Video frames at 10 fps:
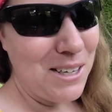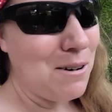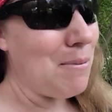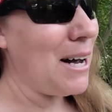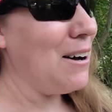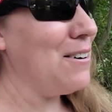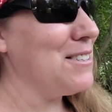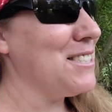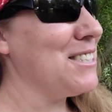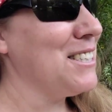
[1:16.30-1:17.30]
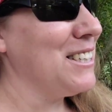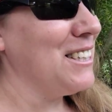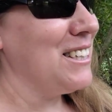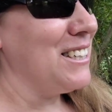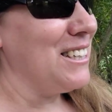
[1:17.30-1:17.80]
about
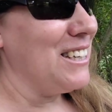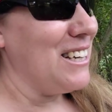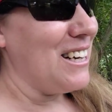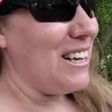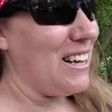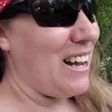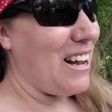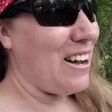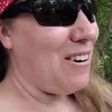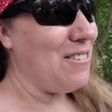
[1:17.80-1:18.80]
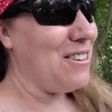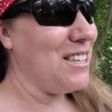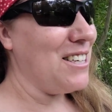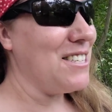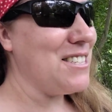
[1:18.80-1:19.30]
how
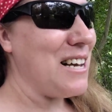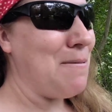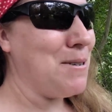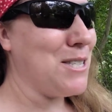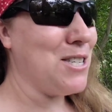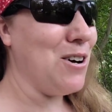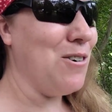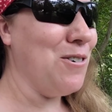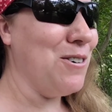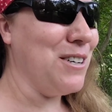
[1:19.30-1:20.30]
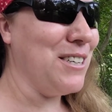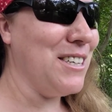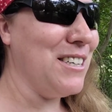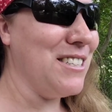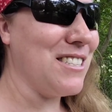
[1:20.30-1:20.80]
this episode
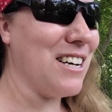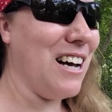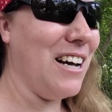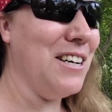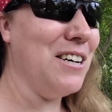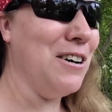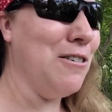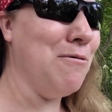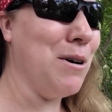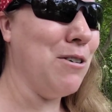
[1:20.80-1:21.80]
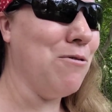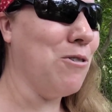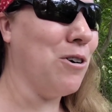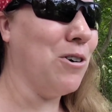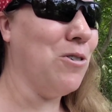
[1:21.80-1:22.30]
is kind of
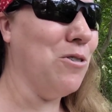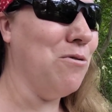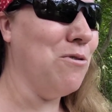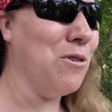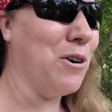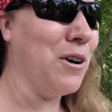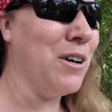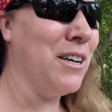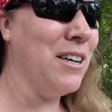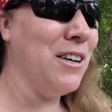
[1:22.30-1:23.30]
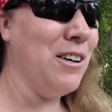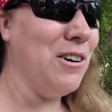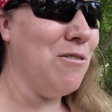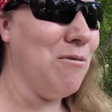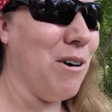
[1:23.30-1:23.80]
metaphorical for
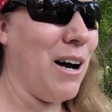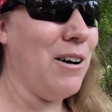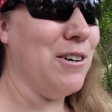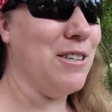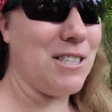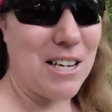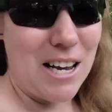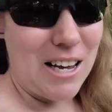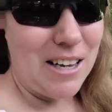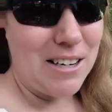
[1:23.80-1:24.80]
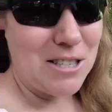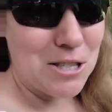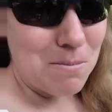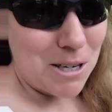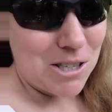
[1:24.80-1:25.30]
writers, and
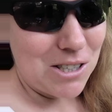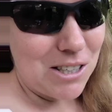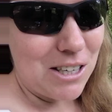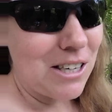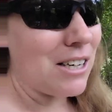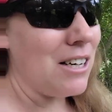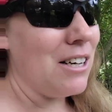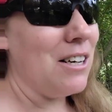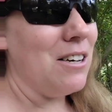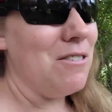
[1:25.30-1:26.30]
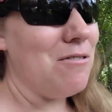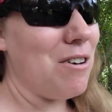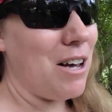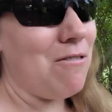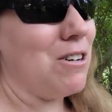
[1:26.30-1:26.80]
especially
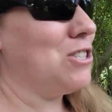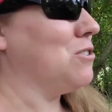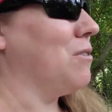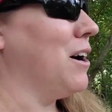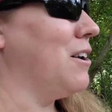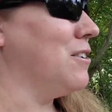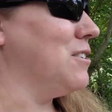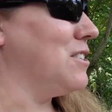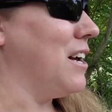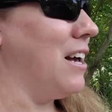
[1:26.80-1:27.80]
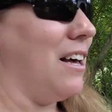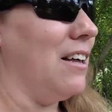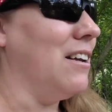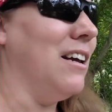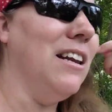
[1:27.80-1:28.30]
fanfiction writers
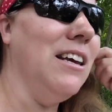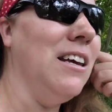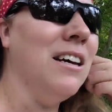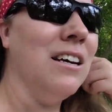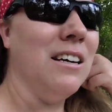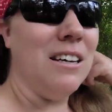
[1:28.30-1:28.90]
and any